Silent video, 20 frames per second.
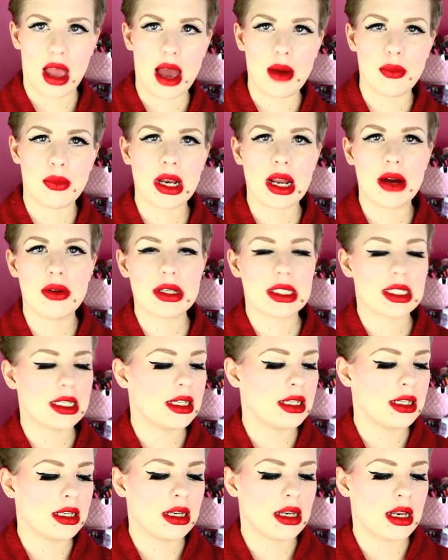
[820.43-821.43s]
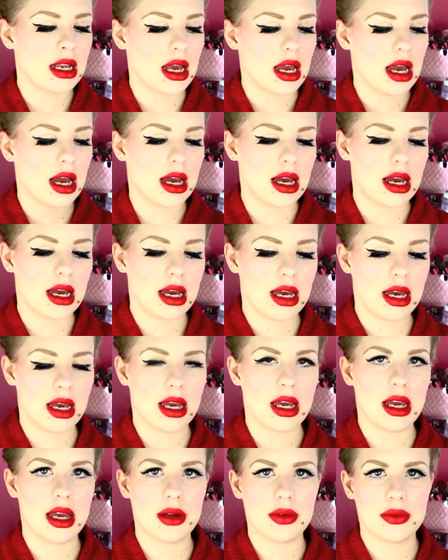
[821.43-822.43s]
And when I was in
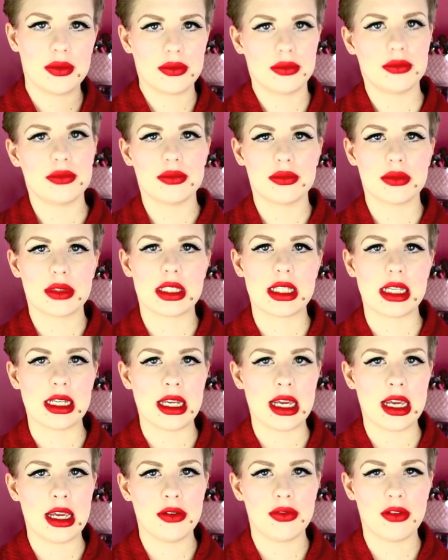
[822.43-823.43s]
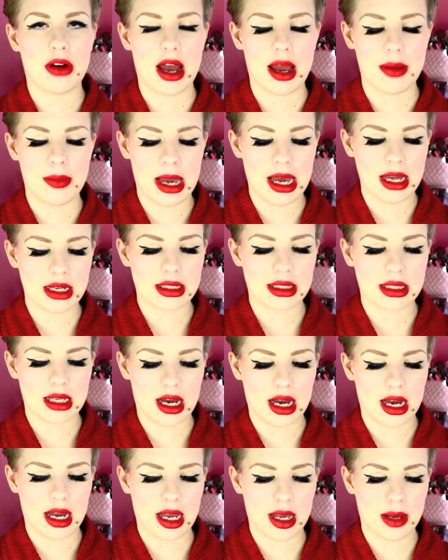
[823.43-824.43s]
Sydney for IMATS,
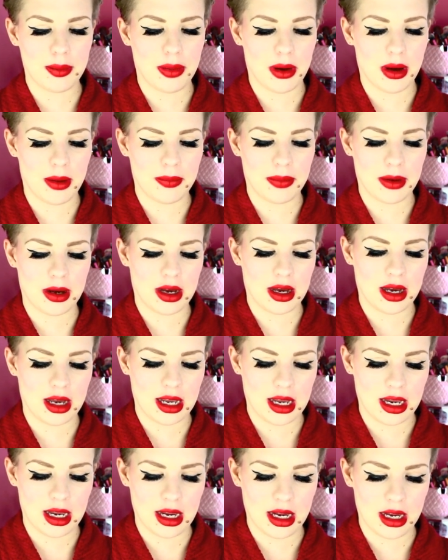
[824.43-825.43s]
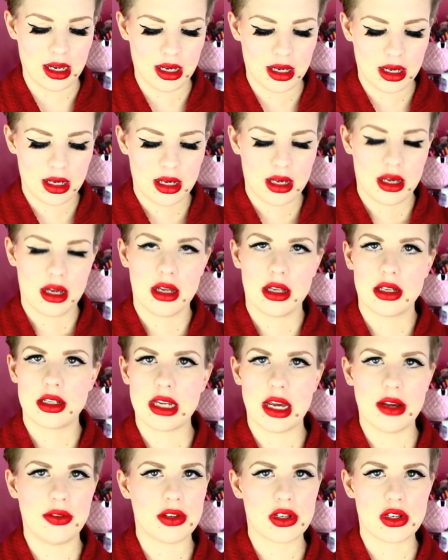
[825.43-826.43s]
I popped by
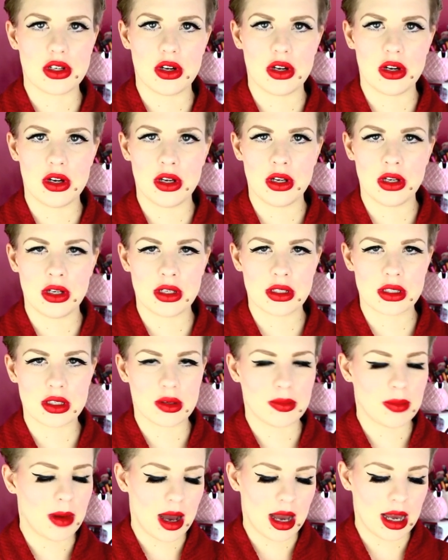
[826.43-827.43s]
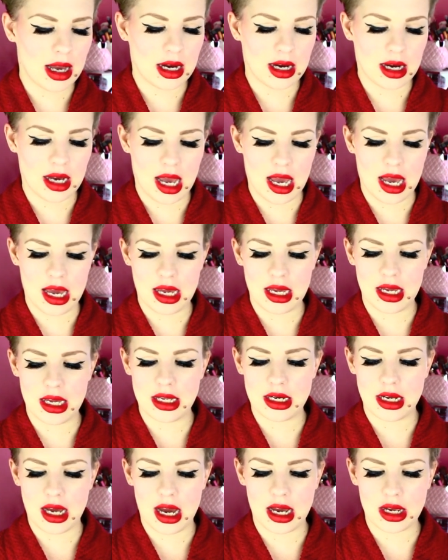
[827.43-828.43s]
David Jones or Maya,
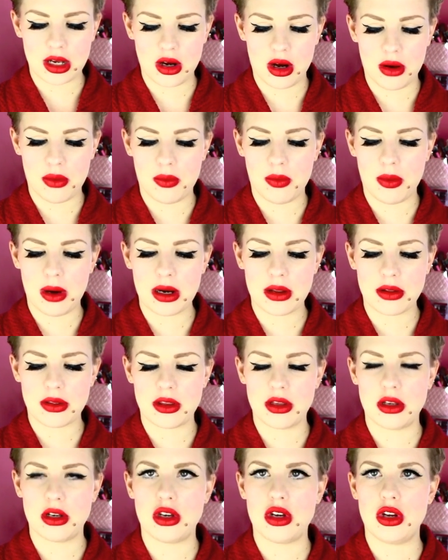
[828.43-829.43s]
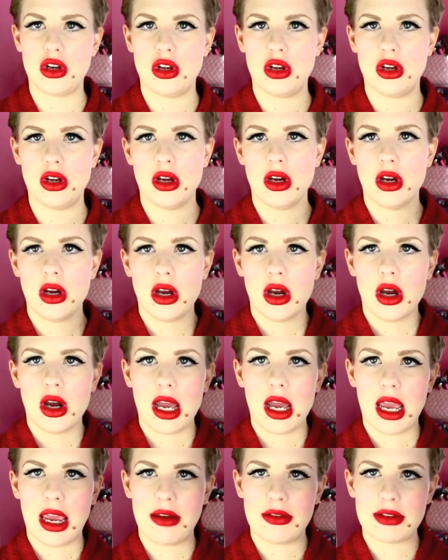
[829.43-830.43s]
and I got one of the new
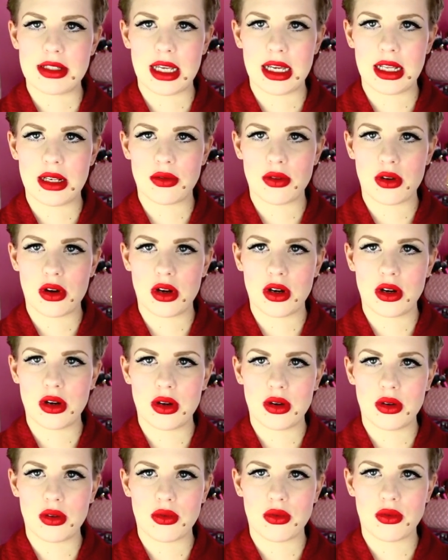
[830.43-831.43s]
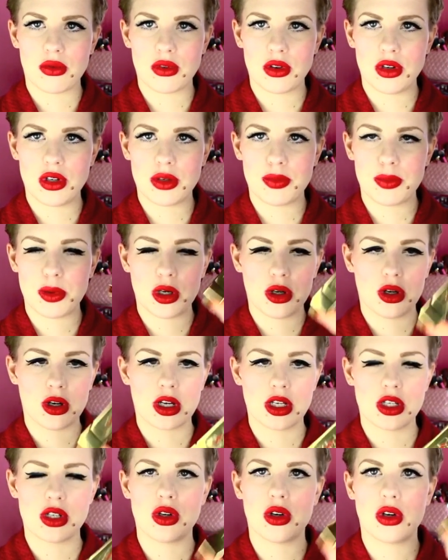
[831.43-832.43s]
Yves Saint Laurent Rouge Pure
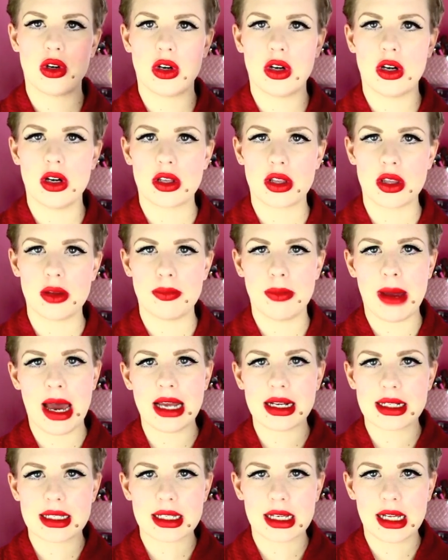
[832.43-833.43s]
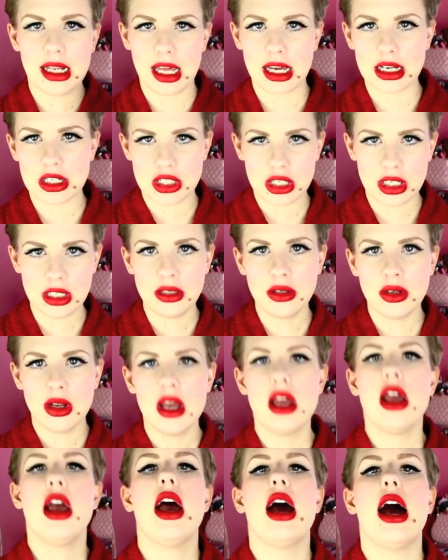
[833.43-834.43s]
Couture The Mattes collection.
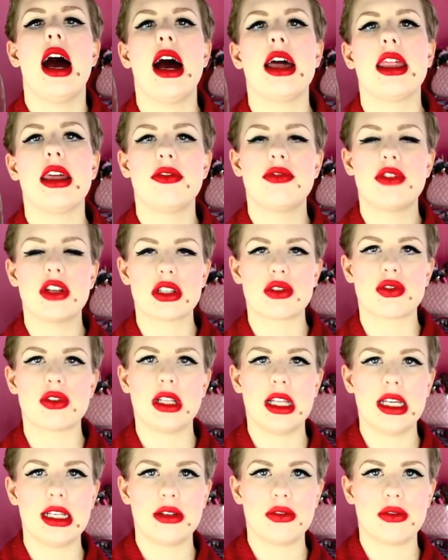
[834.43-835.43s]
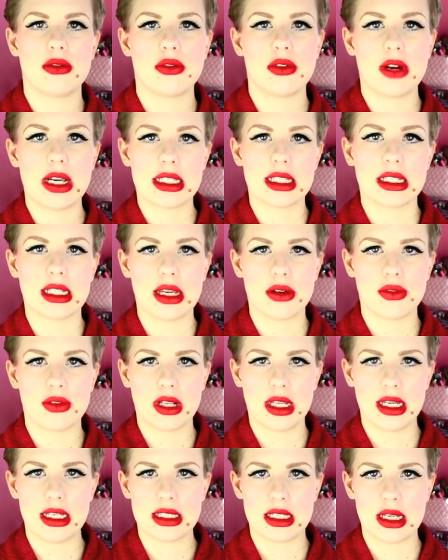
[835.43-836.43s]
They've just recently
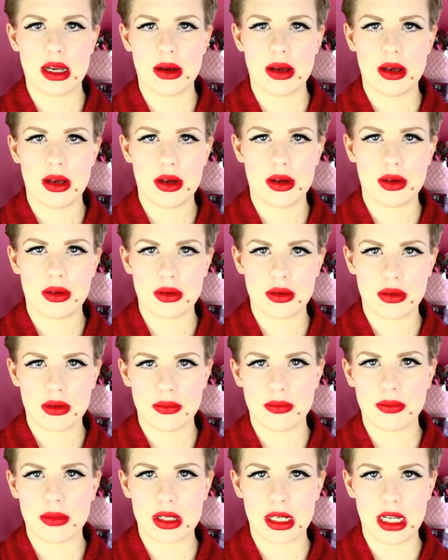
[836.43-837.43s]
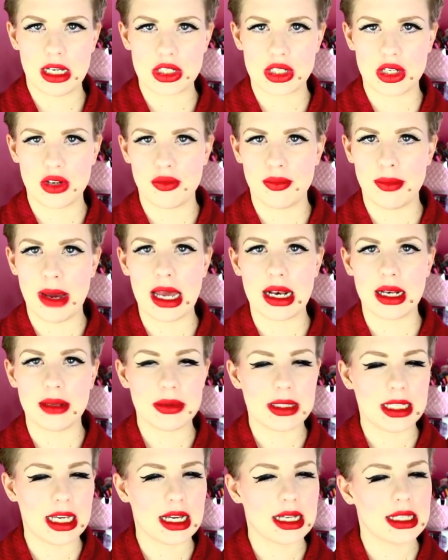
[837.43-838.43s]
released a collection of matte
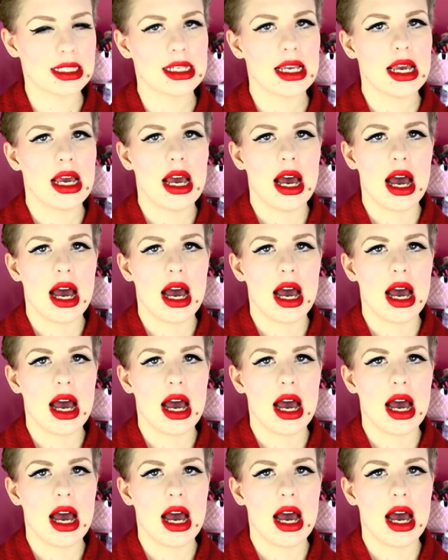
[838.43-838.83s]
lipsticks.